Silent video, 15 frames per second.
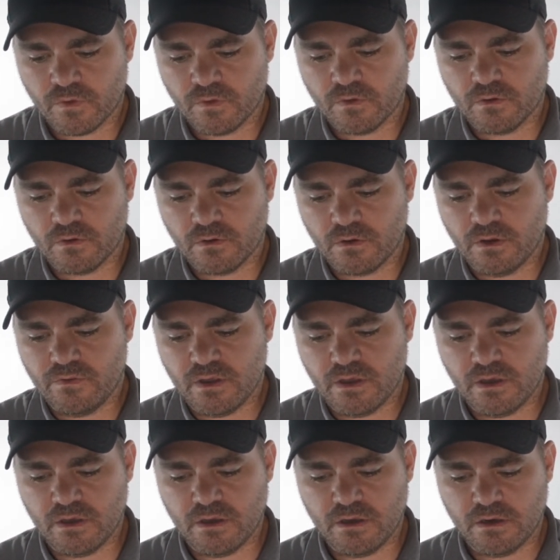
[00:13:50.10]
and
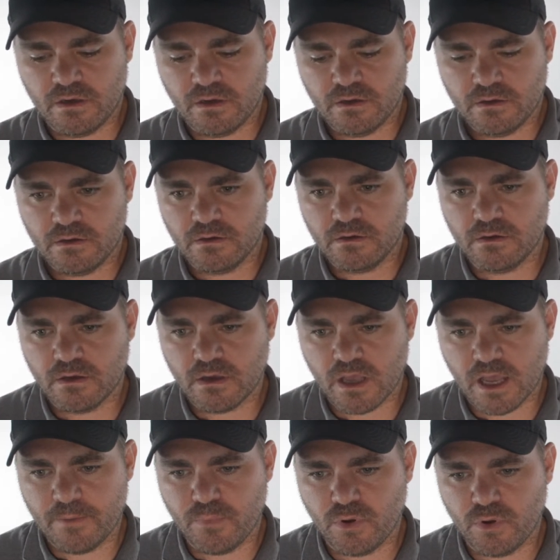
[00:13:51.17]
then I
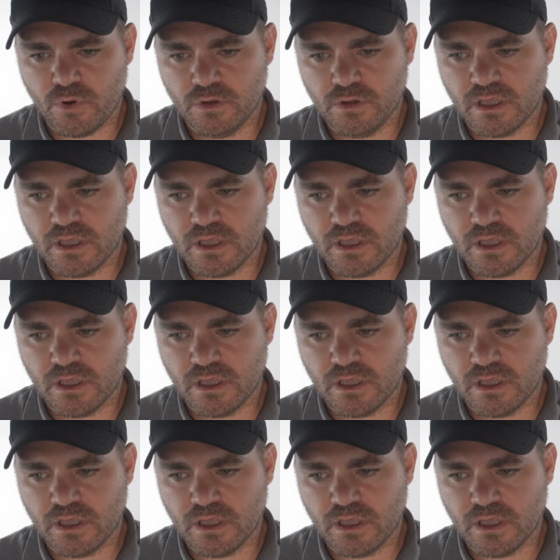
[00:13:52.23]
pull up